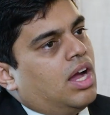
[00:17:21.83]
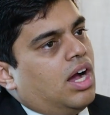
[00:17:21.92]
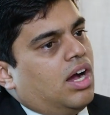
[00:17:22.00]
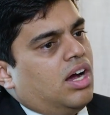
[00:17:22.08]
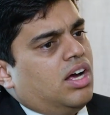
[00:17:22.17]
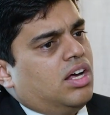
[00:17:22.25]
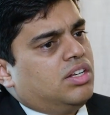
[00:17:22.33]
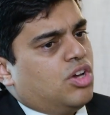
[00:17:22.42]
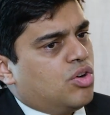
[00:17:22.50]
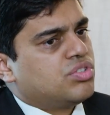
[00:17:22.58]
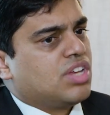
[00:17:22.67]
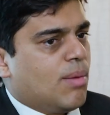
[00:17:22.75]

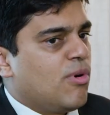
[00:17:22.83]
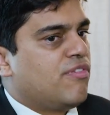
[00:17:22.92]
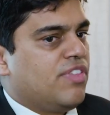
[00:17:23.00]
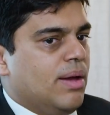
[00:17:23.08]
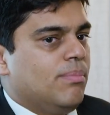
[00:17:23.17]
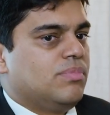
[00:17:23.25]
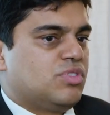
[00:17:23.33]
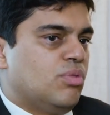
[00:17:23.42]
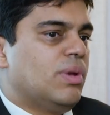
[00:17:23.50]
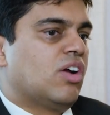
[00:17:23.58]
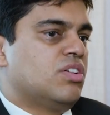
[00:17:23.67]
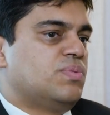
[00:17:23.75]
No, some of them. So
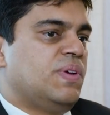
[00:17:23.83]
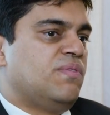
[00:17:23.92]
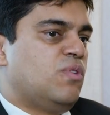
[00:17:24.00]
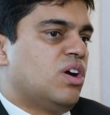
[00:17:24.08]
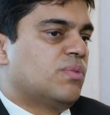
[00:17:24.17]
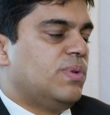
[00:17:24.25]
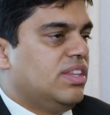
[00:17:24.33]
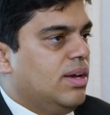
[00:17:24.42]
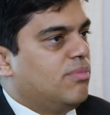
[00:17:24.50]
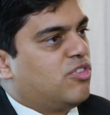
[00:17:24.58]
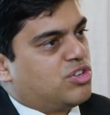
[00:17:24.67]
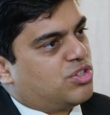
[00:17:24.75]
because we've worked with
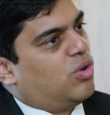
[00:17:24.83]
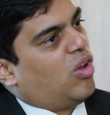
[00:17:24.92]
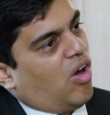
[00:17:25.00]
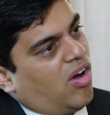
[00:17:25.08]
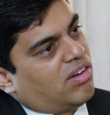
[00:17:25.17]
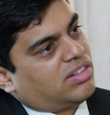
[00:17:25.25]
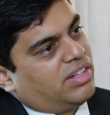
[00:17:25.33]
them for so long,